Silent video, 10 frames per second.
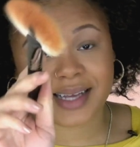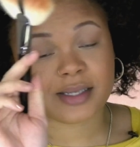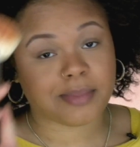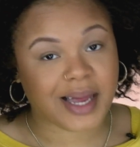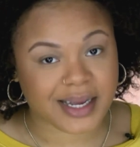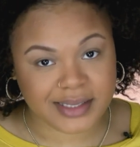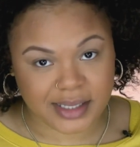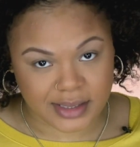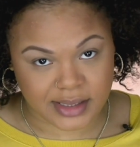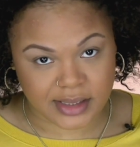as a Black
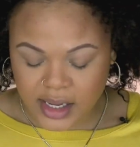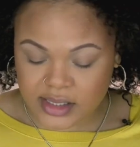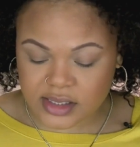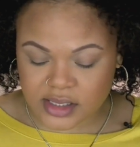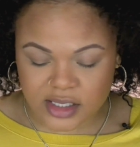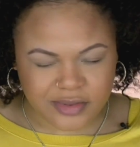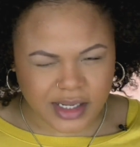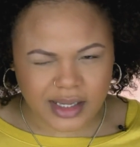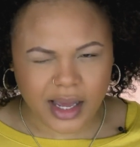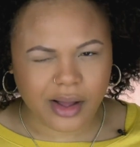citizen.
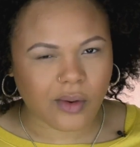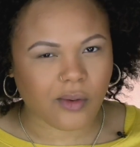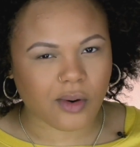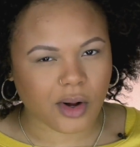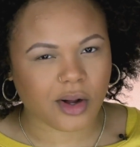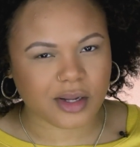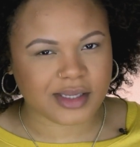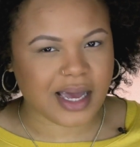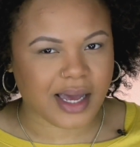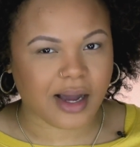Considering like all
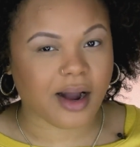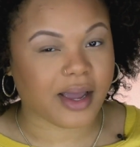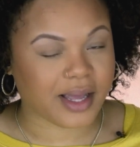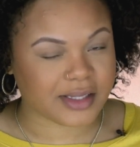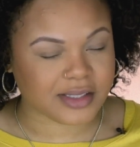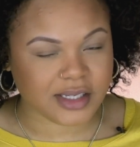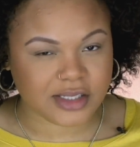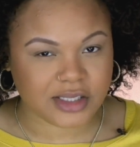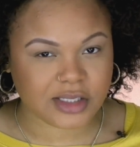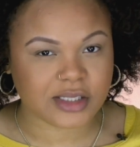that our
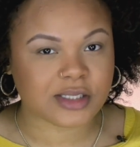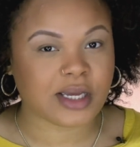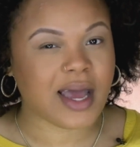ancestors